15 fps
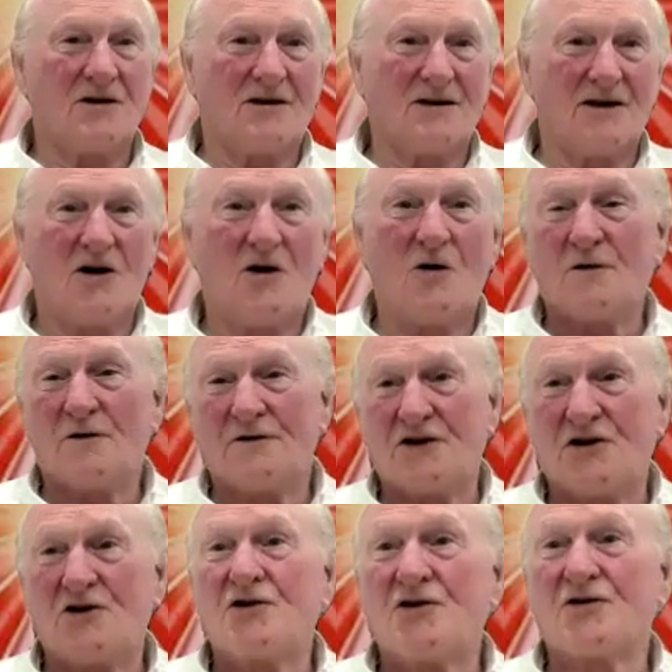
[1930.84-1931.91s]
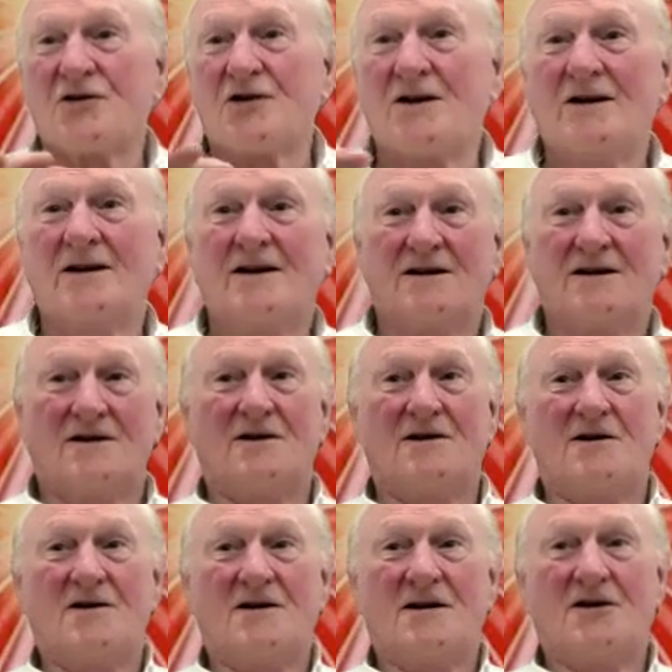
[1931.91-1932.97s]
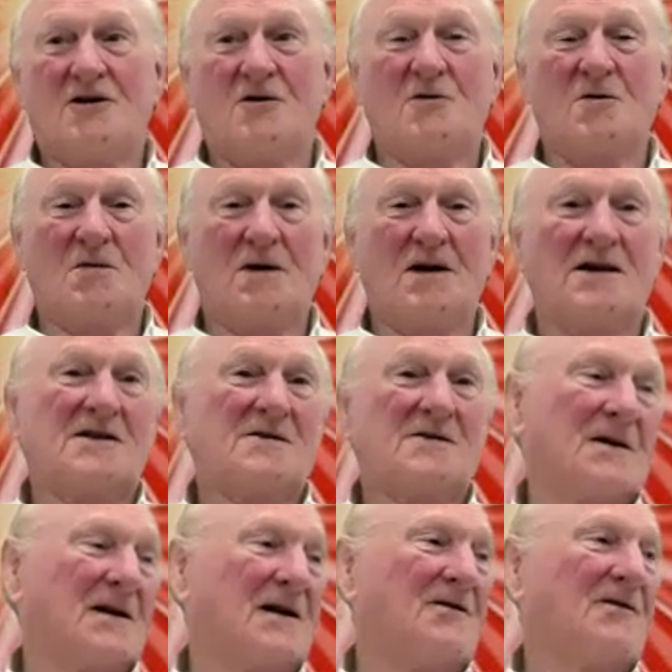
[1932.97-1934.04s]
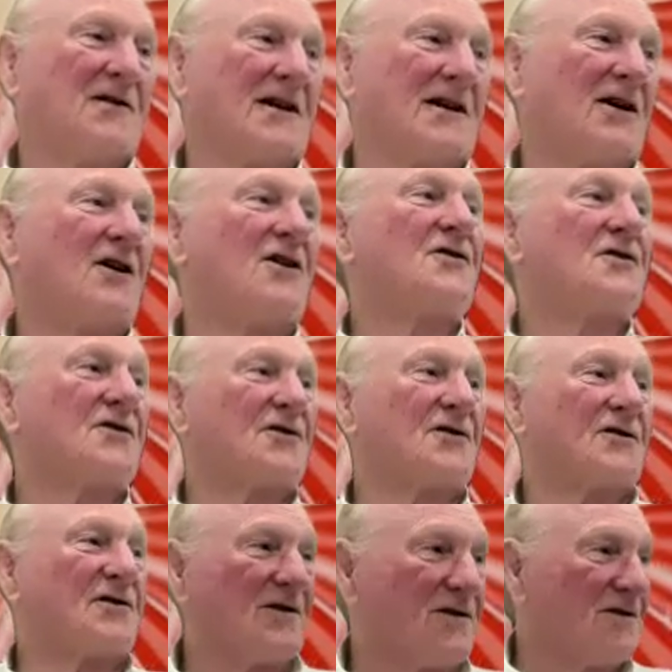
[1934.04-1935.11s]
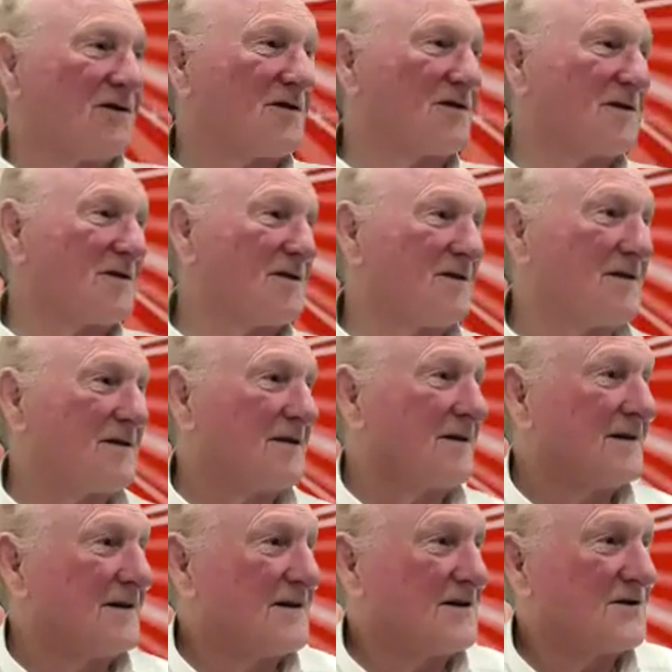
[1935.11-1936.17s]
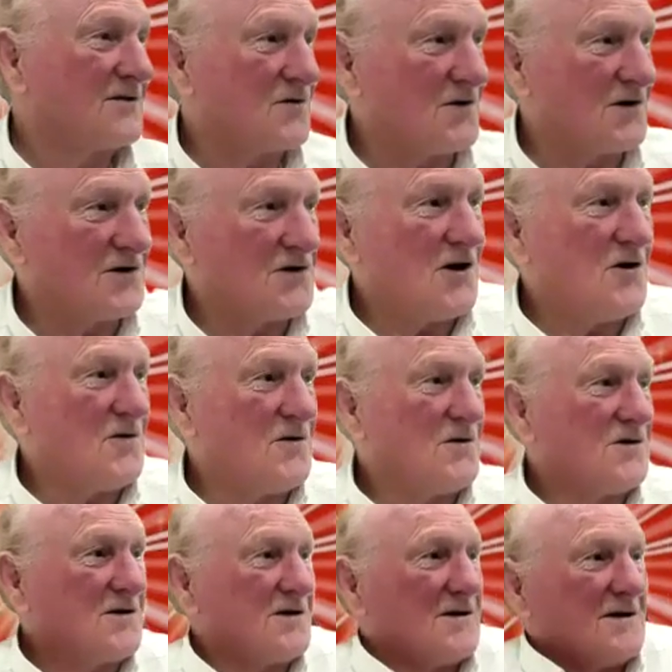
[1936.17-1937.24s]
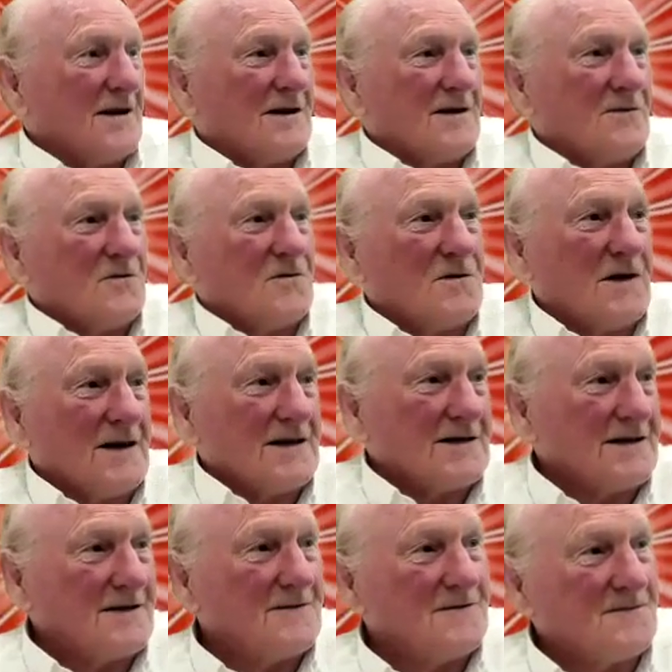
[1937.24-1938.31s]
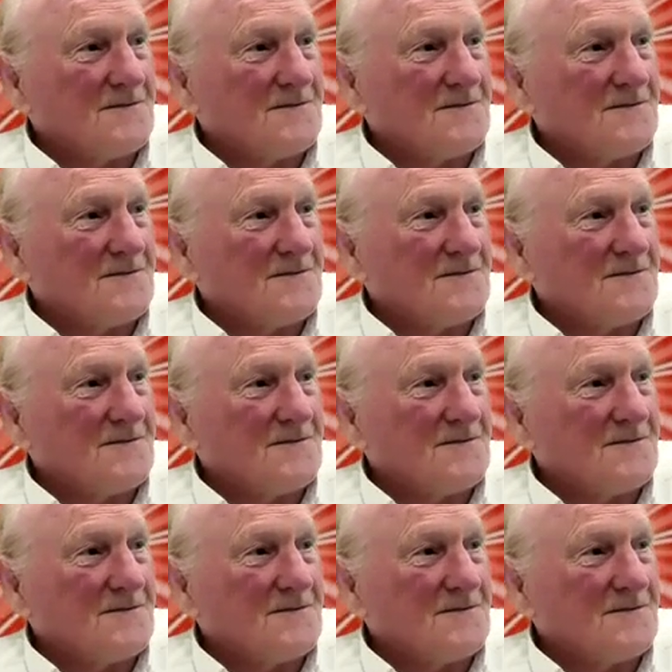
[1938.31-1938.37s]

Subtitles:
the whole of the earth, not only human beings, but everything on earth. So through the tones and all that stuff.